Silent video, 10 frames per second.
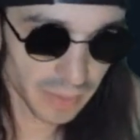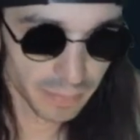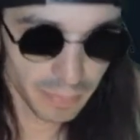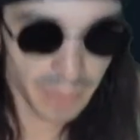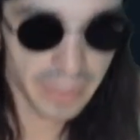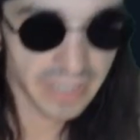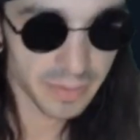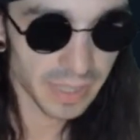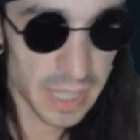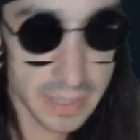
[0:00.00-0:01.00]
maybe get
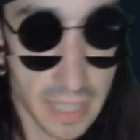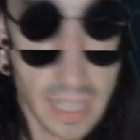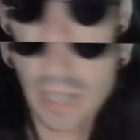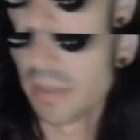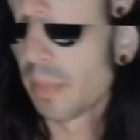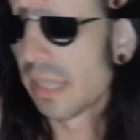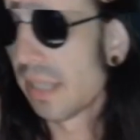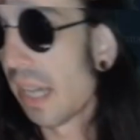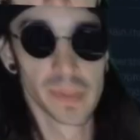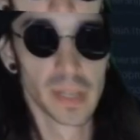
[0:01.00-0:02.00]
some content out about
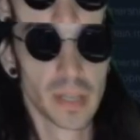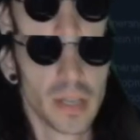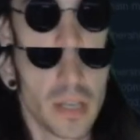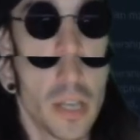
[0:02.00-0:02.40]
that, huh?